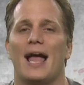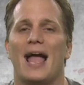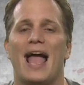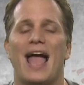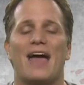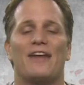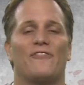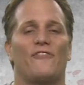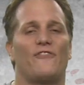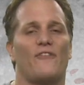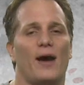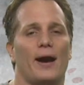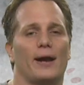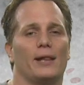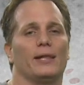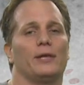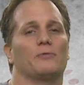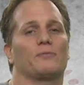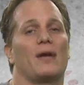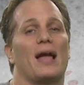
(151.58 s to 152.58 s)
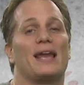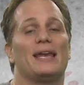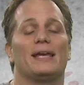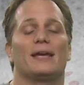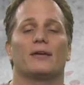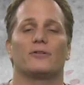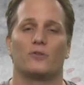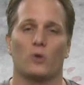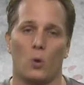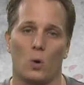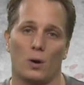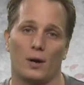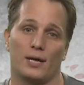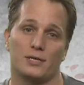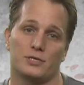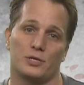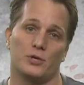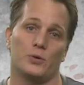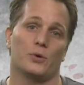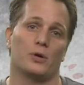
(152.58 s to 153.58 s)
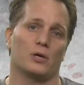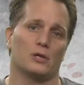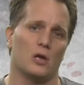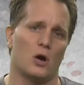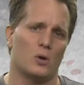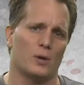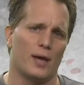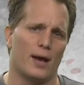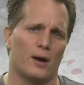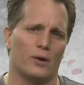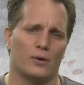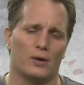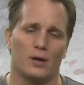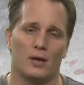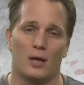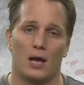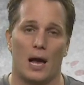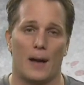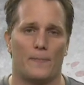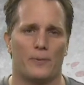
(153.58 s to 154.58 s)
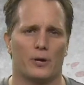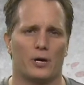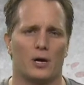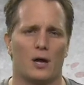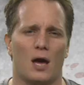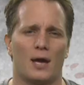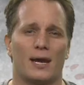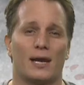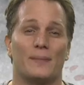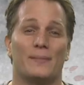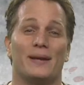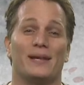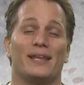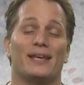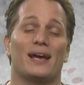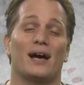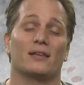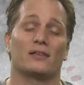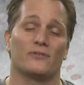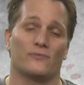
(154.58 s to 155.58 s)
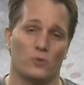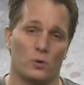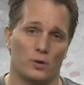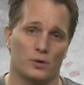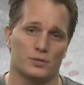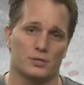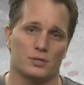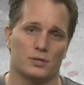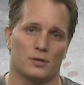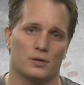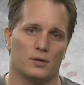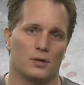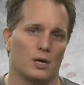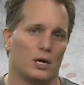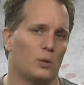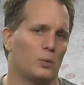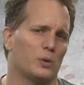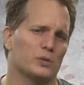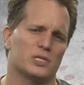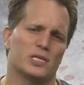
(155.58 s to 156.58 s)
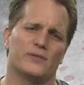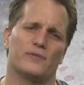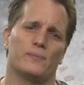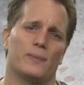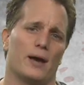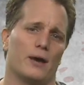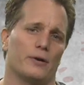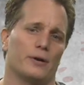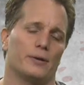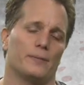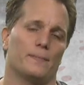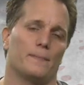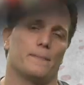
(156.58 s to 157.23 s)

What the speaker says: And finally, Randy Couture has a new cologne out. I put it on and immediately got divorced. I wasn't even married.